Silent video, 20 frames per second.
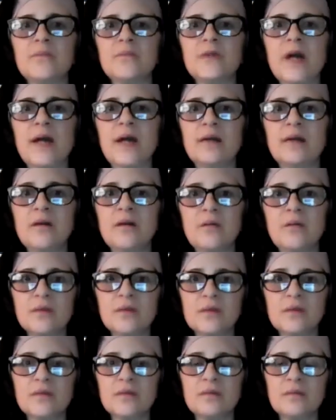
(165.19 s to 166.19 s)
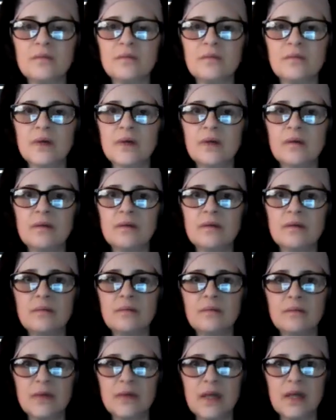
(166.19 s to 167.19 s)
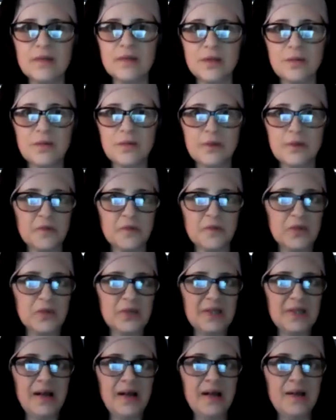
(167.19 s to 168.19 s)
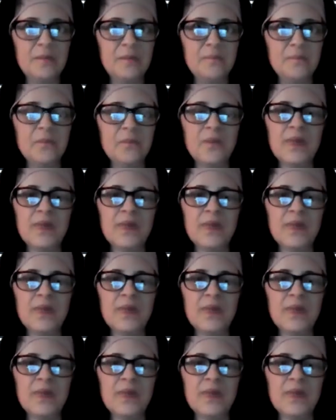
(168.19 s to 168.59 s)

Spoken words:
diagnosed with cancer for the first time.